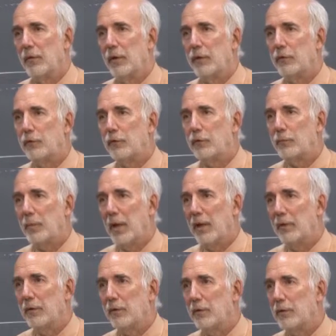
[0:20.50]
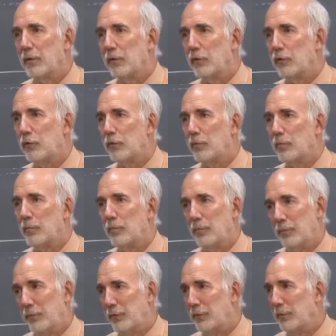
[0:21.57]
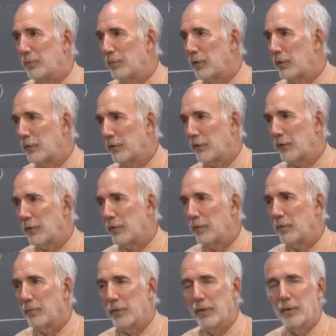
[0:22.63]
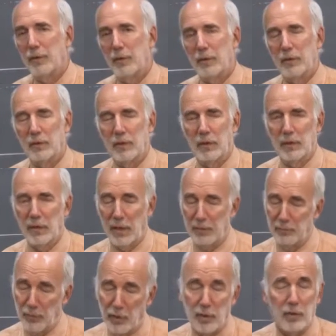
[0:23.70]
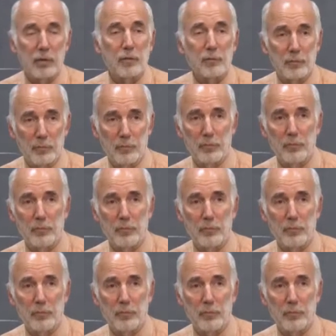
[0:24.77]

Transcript: that you spend to purchase a home and borrow.